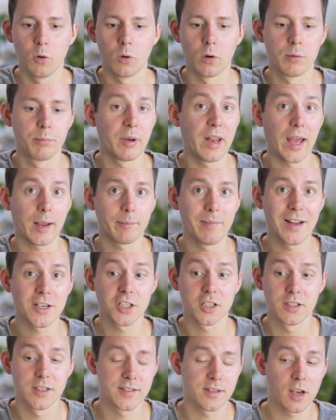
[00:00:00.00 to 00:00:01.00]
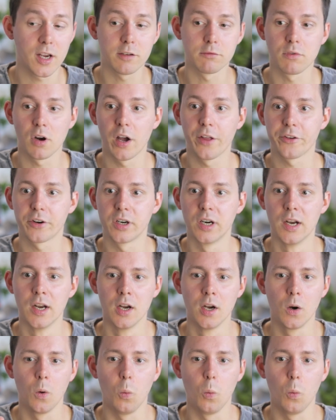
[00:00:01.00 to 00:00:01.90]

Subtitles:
or Blackmagic Design rather,